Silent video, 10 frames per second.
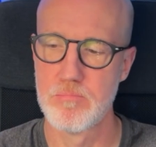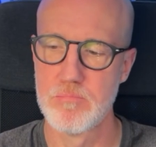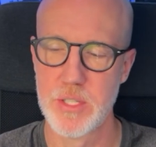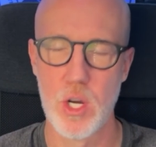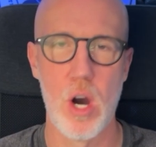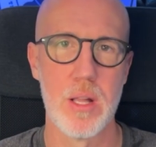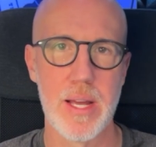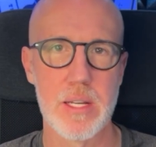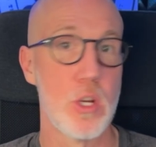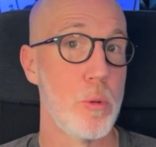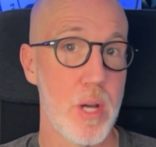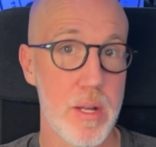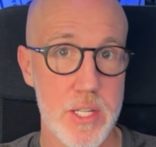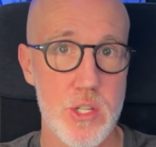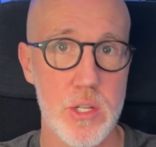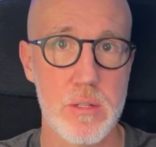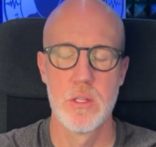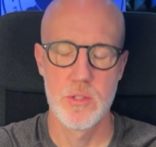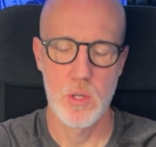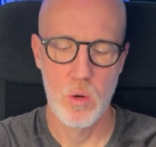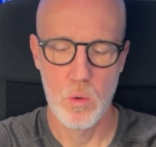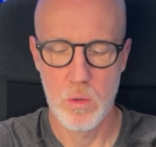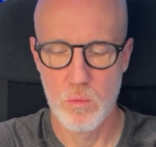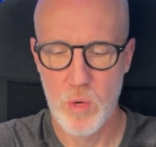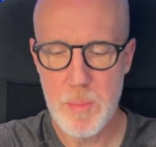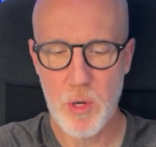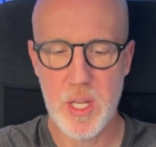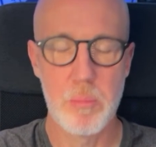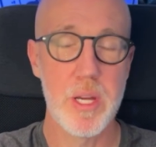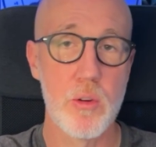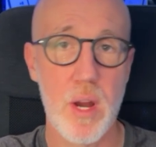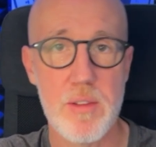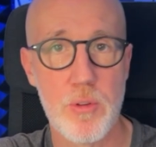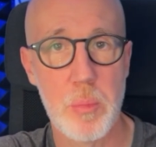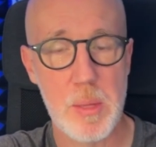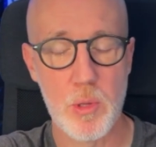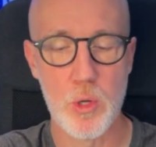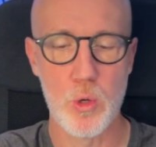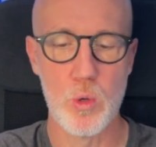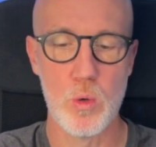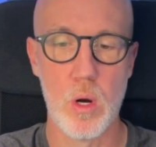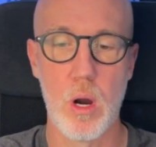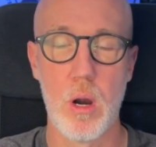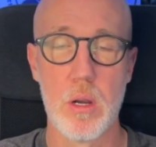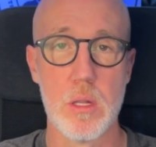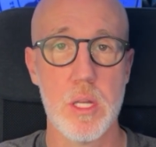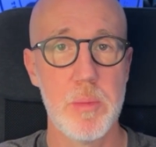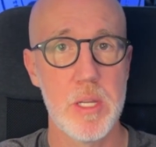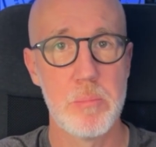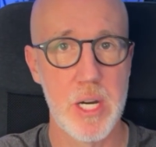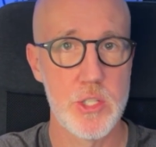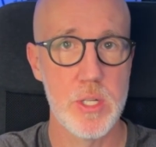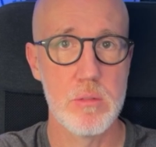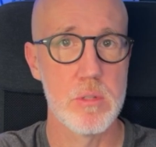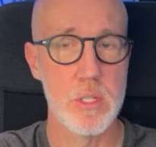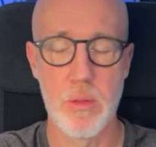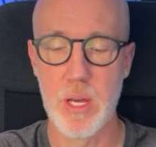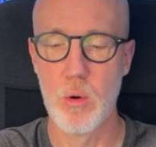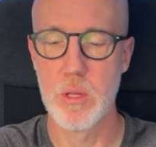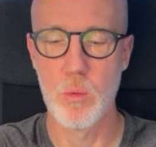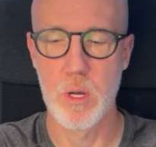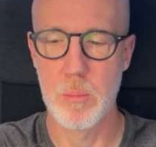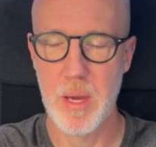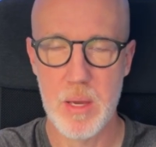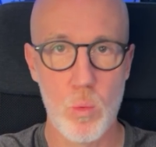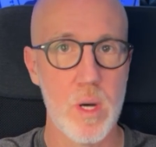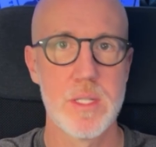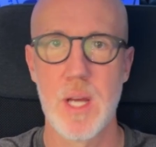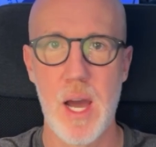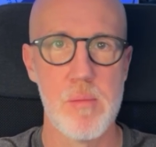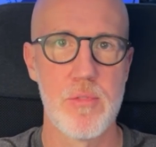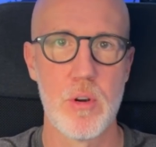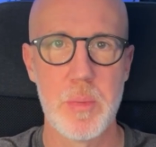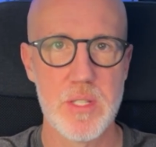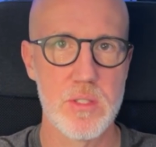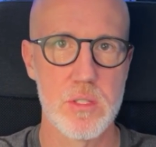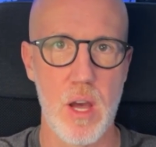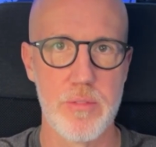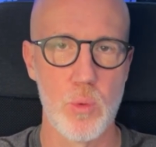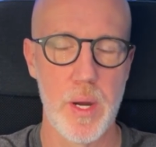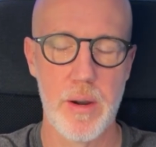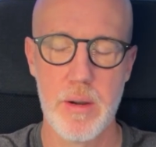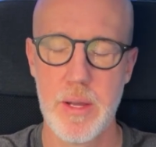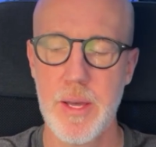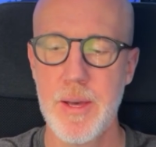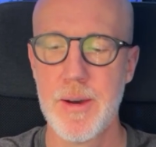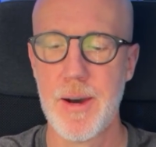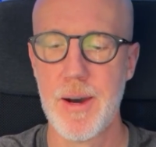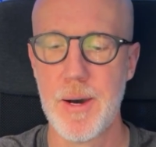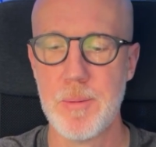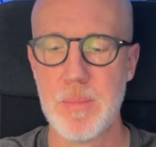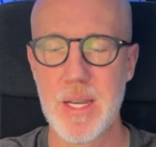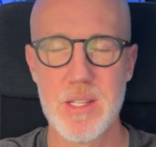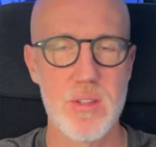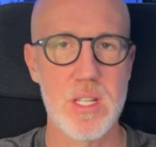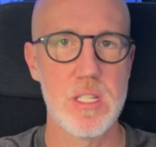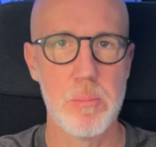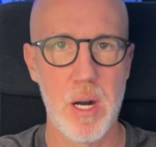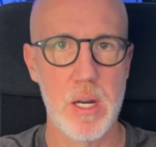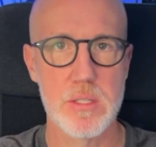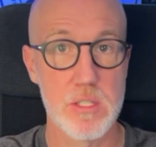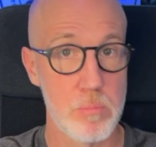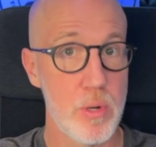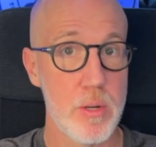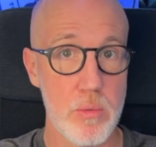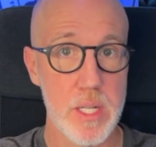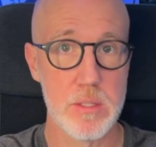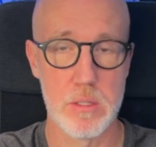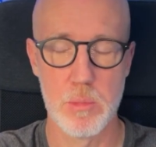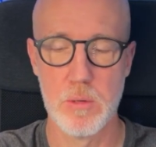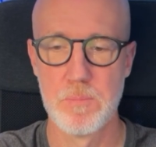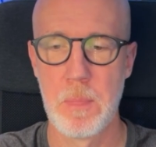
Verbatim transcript: a DAW like Adobe Audition. So Reaper can be great for people who are on a limited budget. You know, they only want to pay one time for a piece of software. Um, and at 60 bucks, it's pretty reasonable.